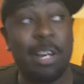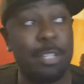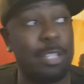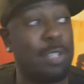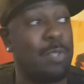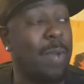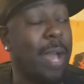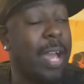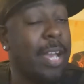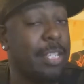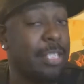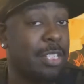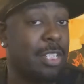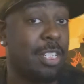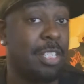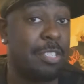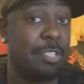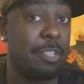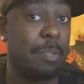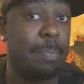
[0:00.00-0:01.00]
are you
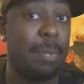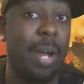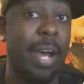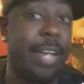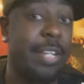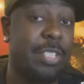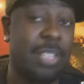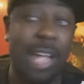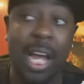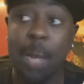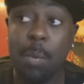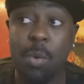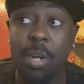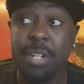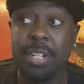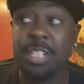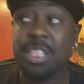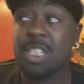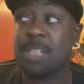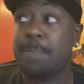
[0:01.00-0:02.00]
actually surprised? I
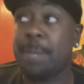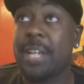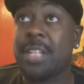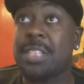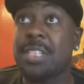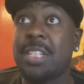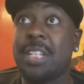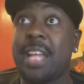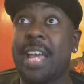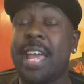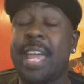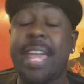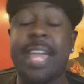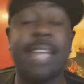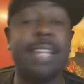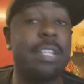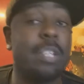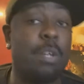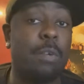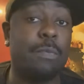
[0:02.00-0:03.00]
weren't expecting
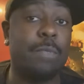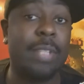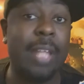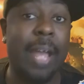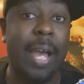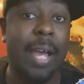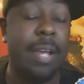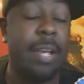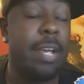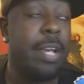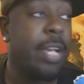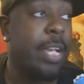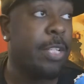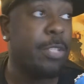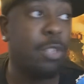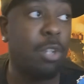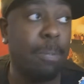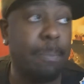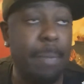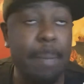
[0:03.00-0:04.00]
any of that.
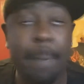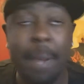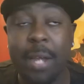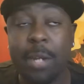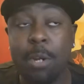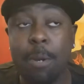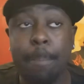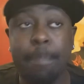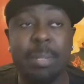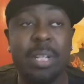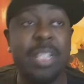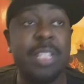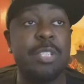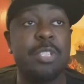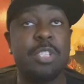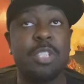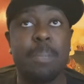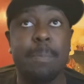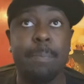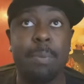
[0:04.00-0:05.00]
It took me by
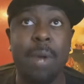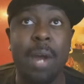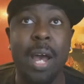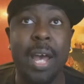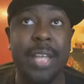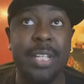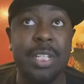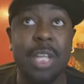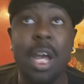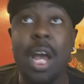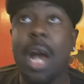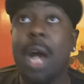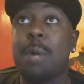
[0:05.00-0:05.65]
complete surprise.